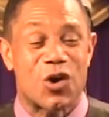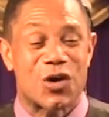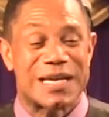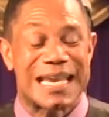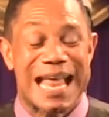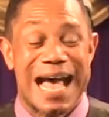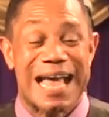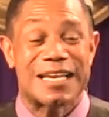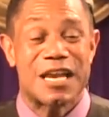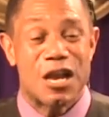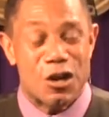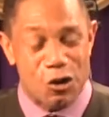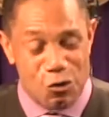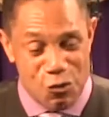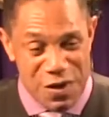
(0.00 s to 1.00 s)
are not
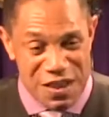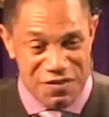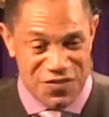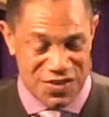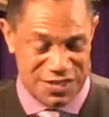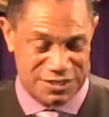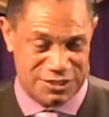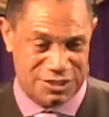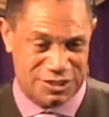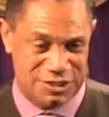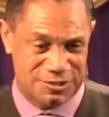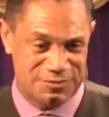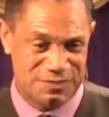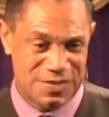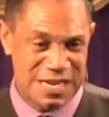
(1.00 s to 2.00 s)

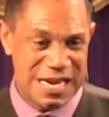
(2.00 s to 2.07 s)
grievous.